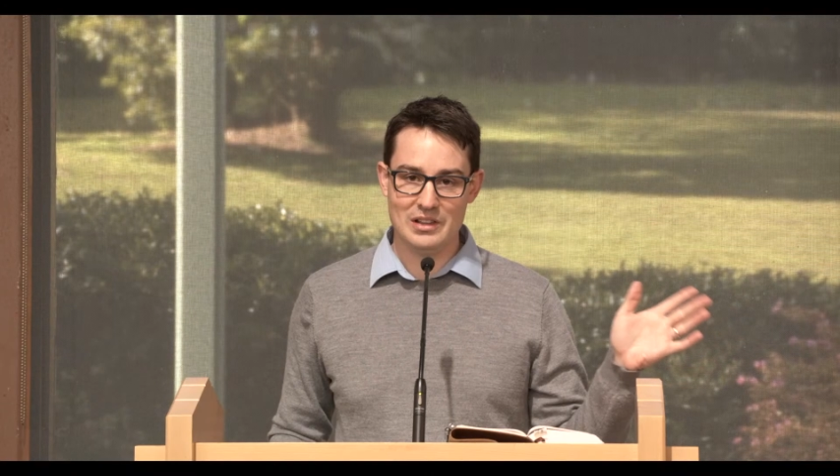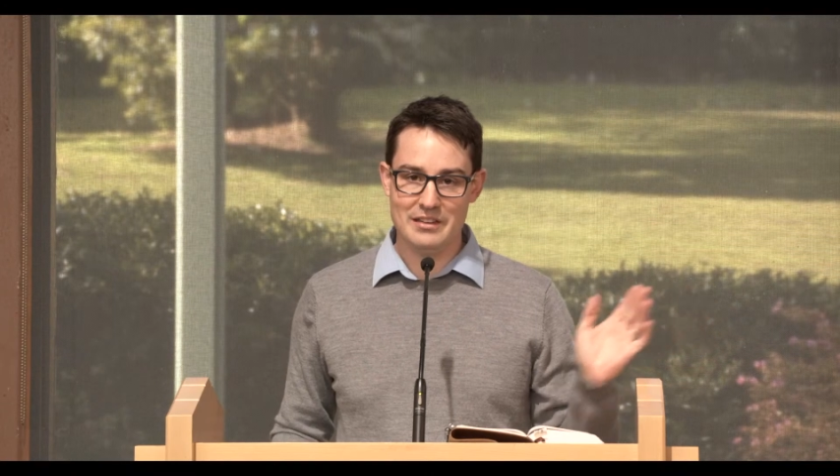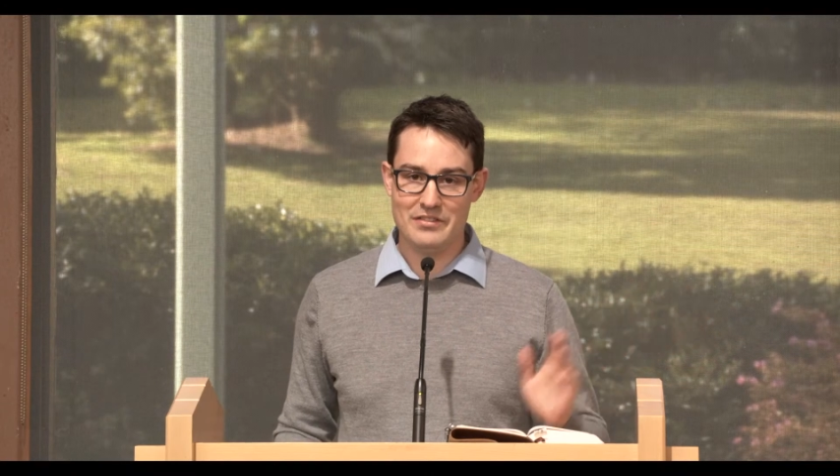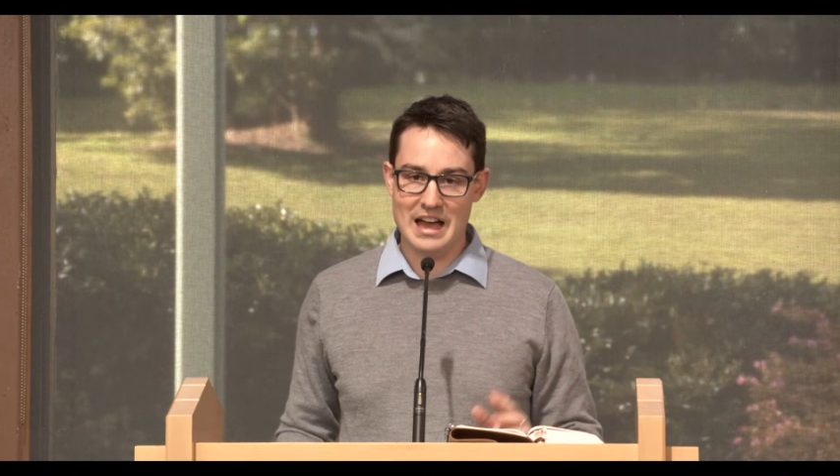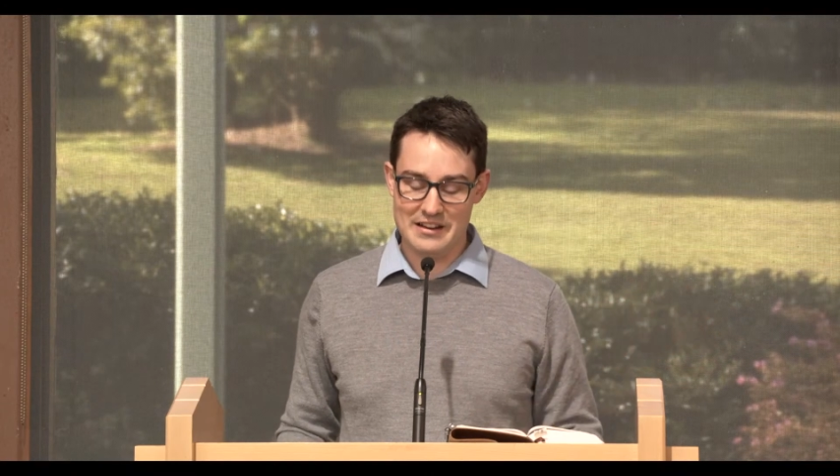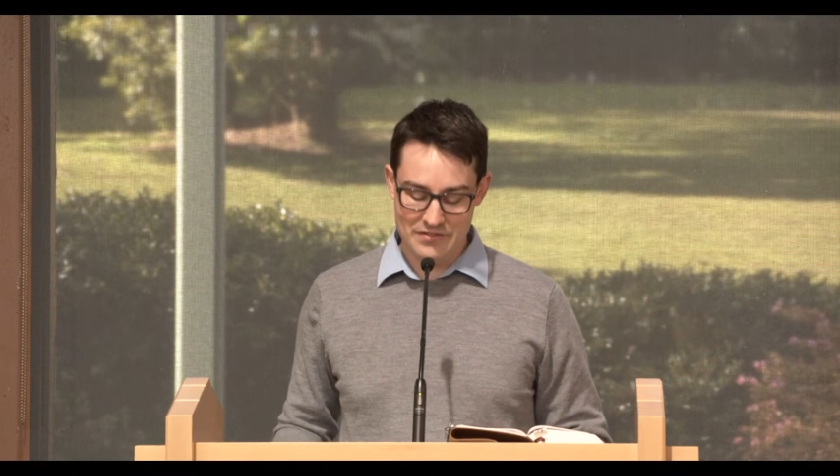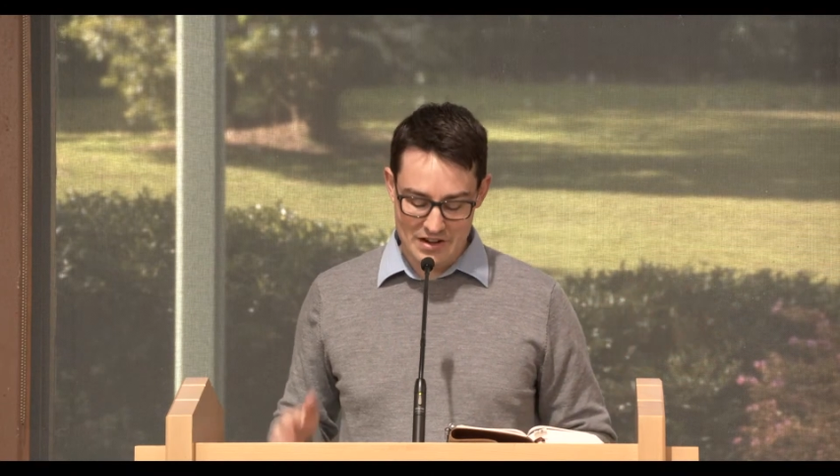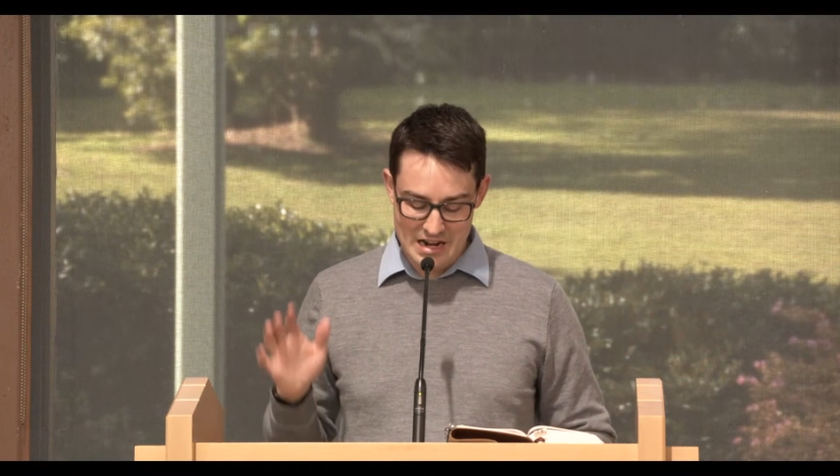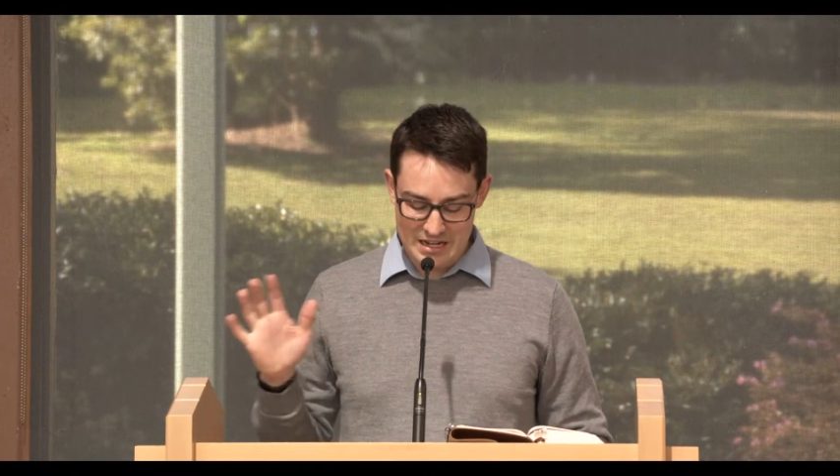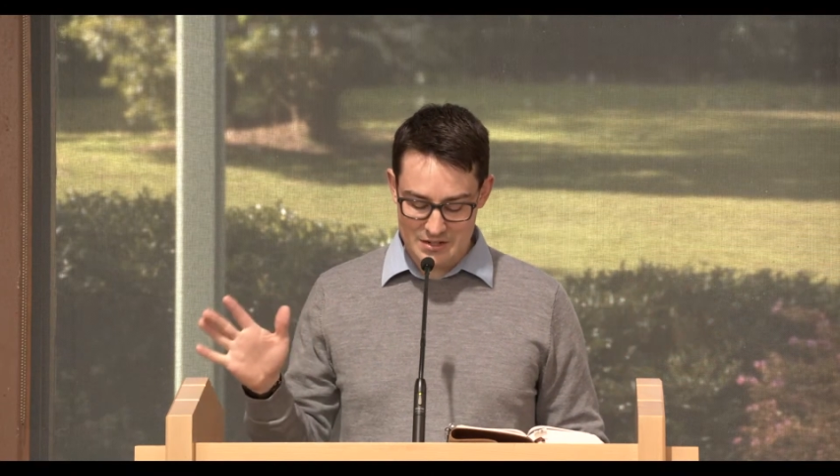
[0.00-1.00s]
leave that for
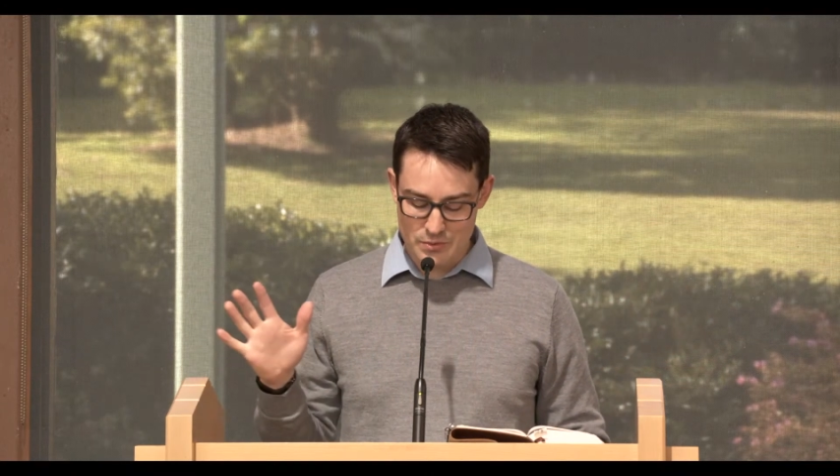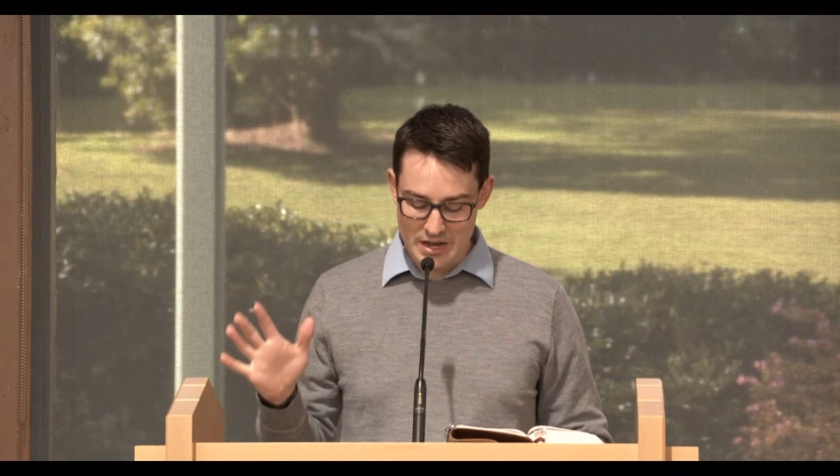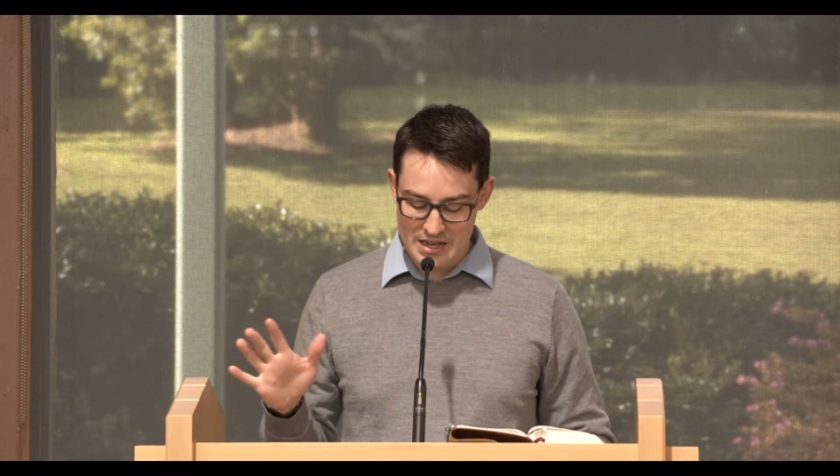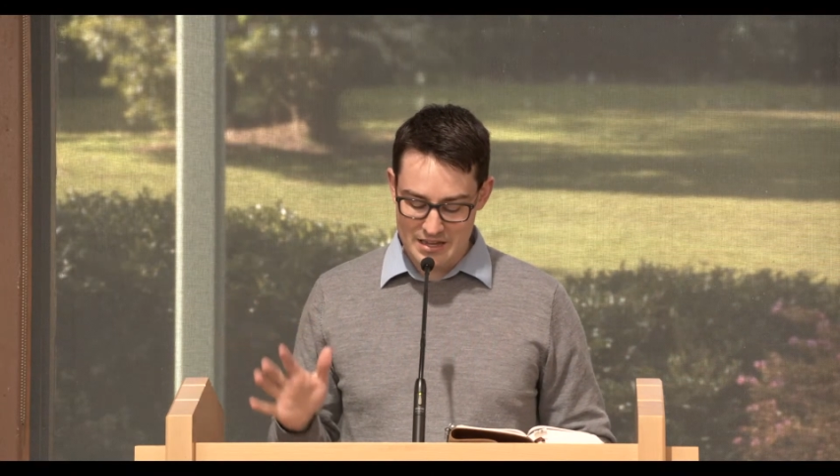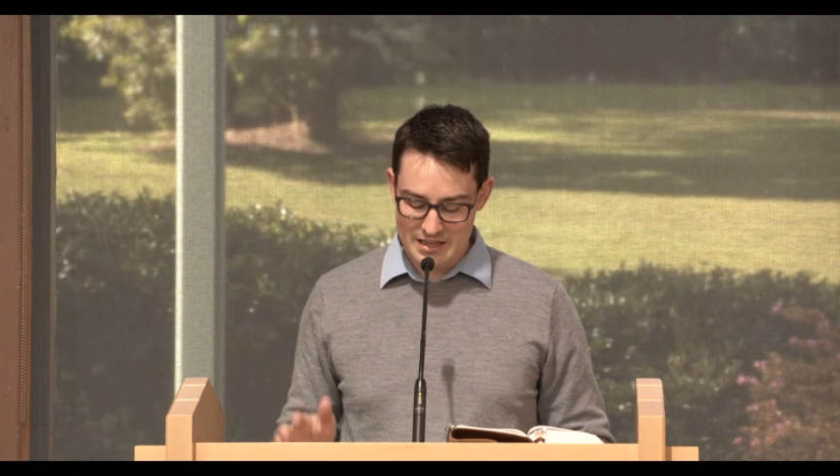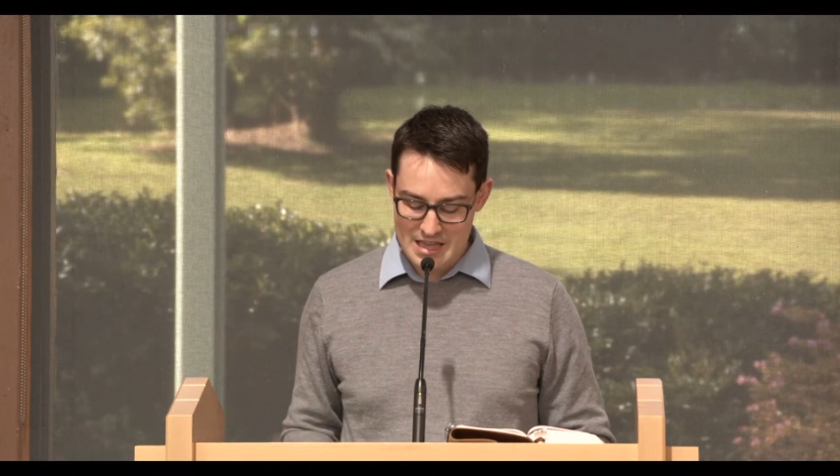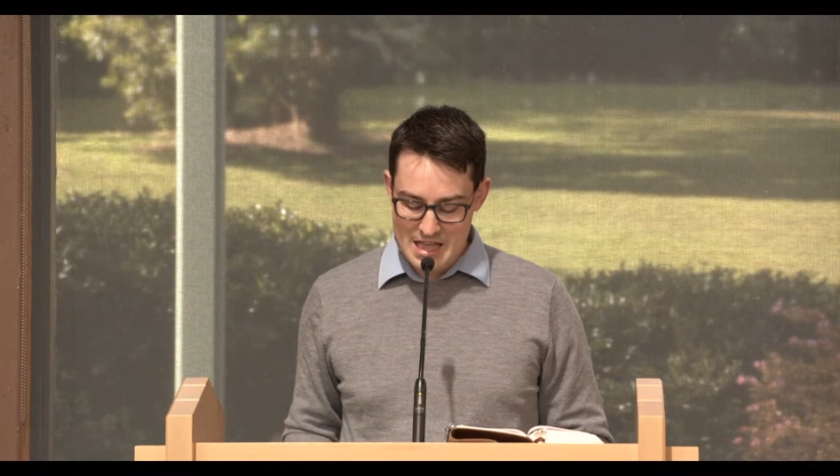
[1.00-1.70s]
next week.